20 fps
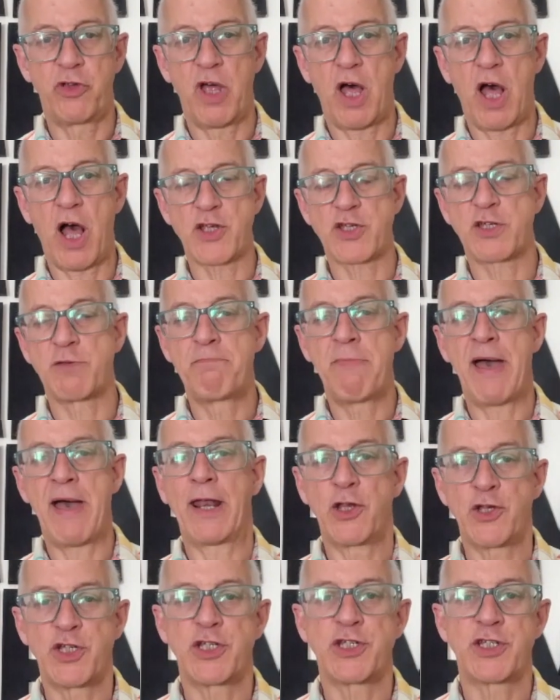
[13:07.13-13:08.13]
us
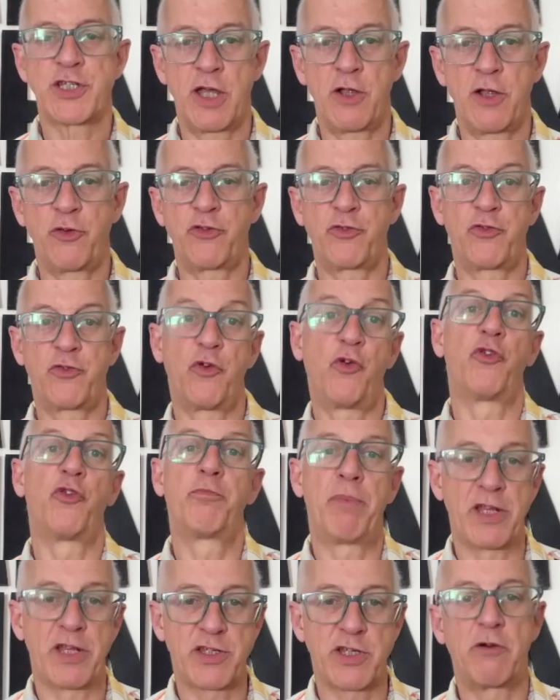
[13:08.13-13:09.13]
managing Salesforce
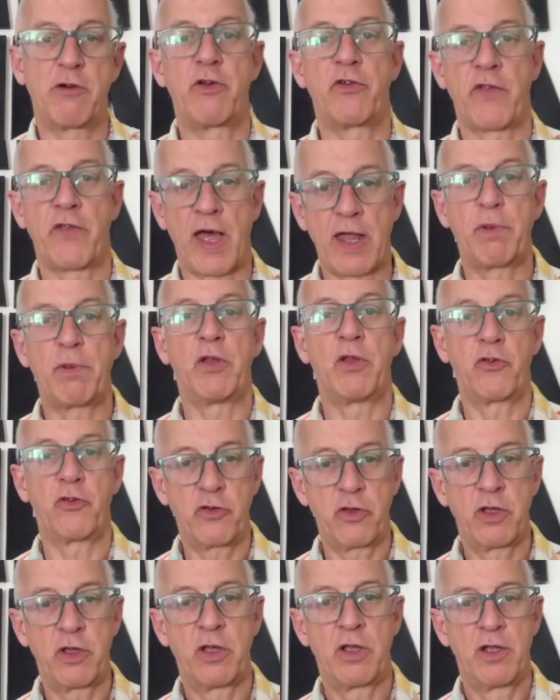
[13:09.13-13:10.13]
better as admins.
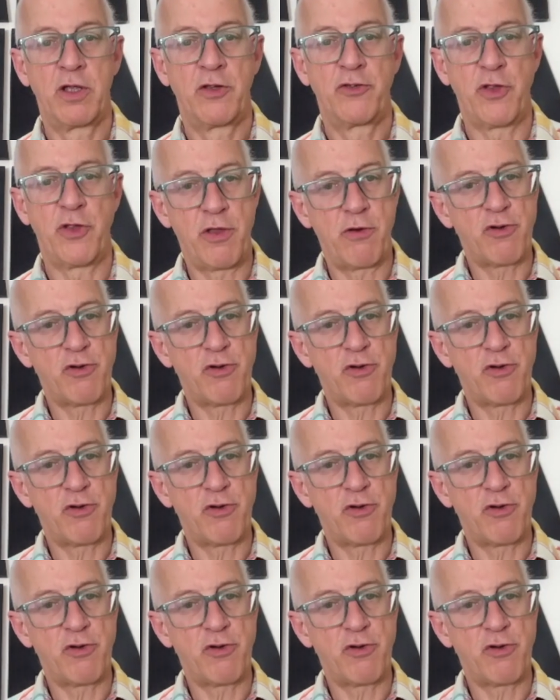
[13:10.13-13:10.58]
So